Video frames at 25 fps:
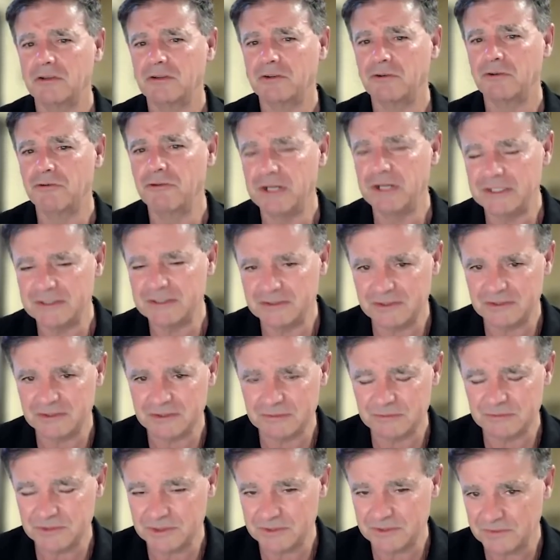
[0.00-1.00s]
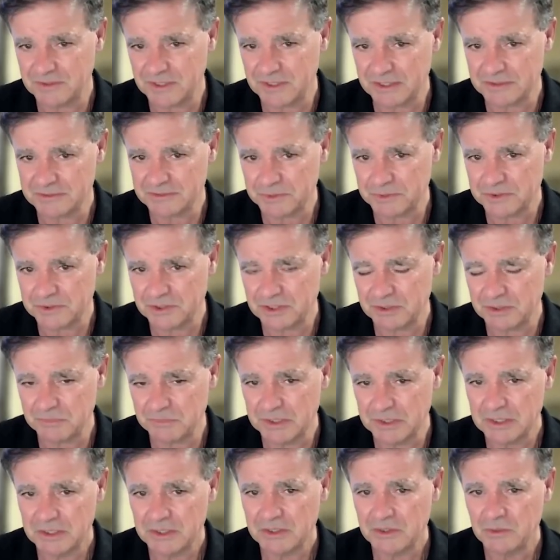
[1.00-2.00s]
criticisms of salesmanship
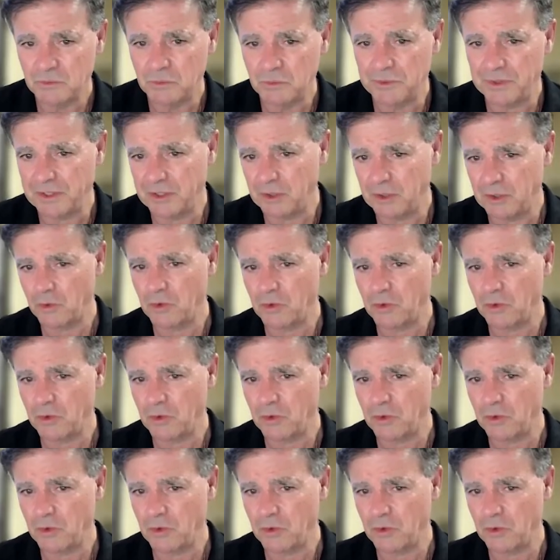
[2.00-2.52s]
within